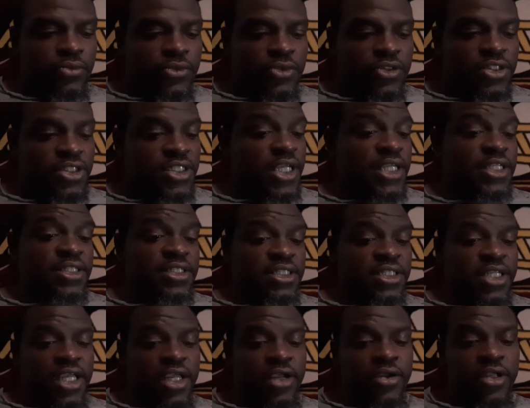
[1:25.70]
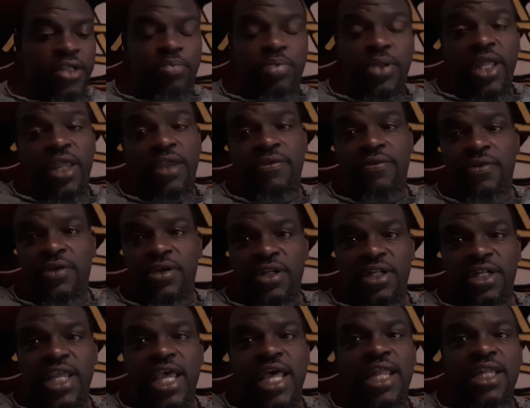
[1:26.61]
Jason Terry played for the
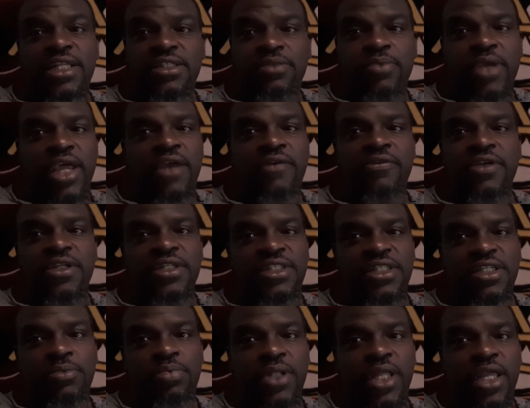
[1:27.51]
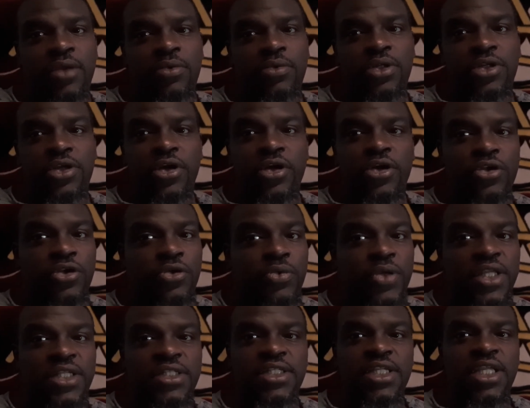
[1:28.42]
Dallas Mavericks. He played with Dirk
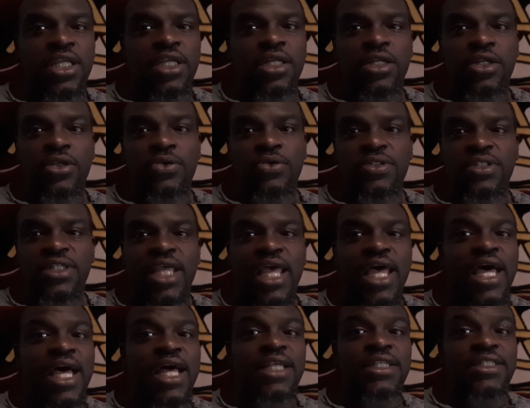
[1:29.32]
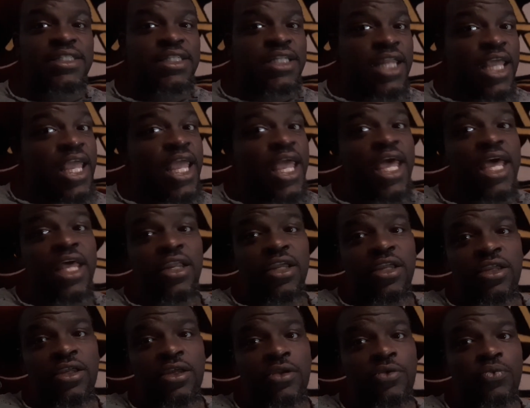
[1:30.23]
Nowitzki and those guys, and they had a
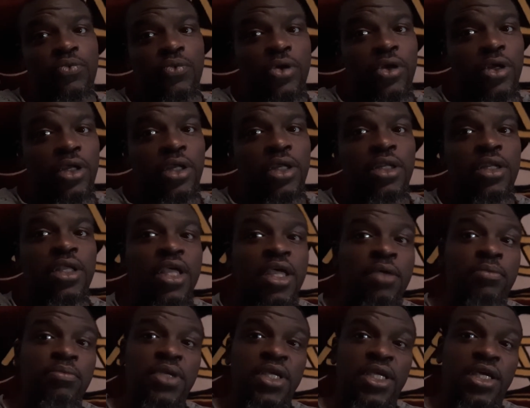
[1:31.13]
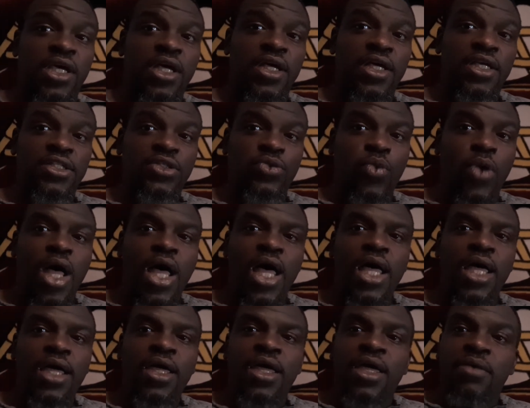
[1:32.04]
good run. Because
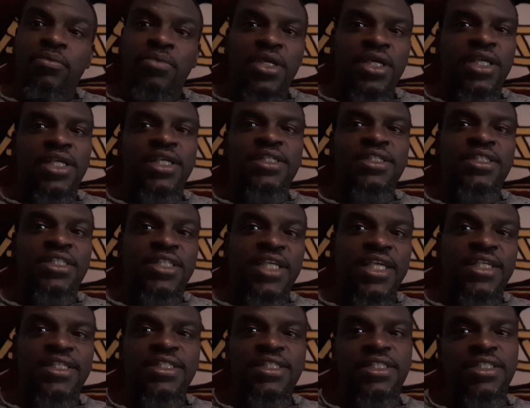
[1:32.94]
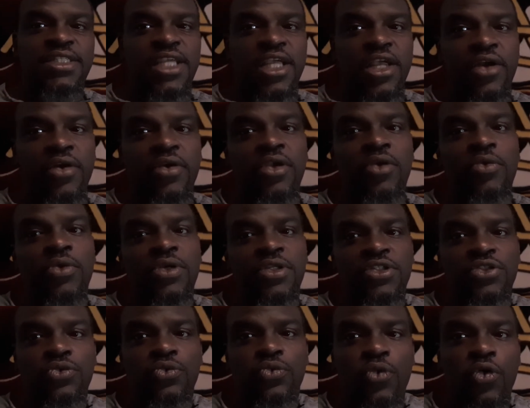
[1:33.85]
why? Because Jason Terry
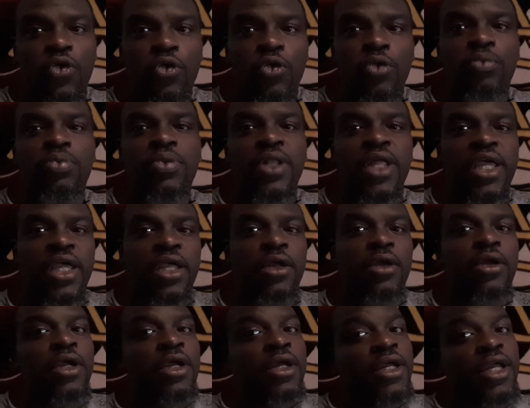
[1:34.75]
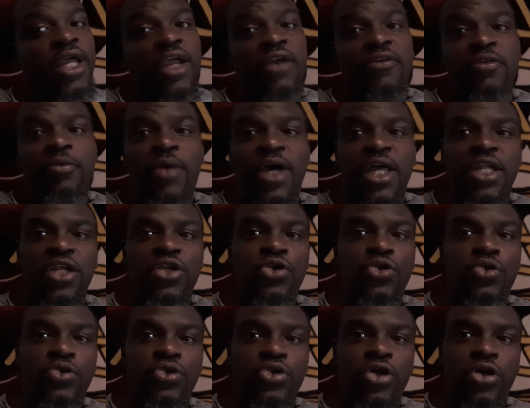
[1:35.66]
was a role player. Everybody
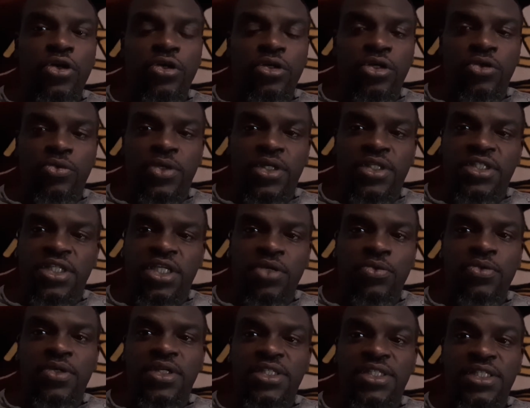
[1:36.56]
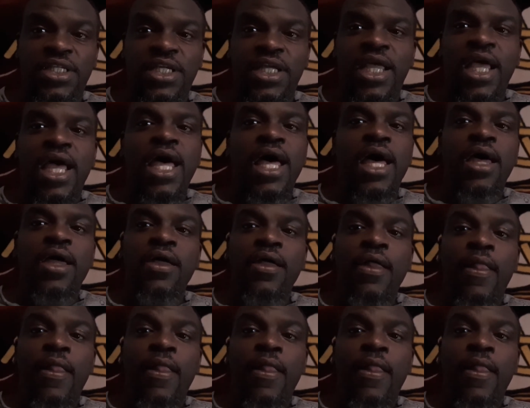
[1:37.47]
knew Dirk Nowitzki was the guy,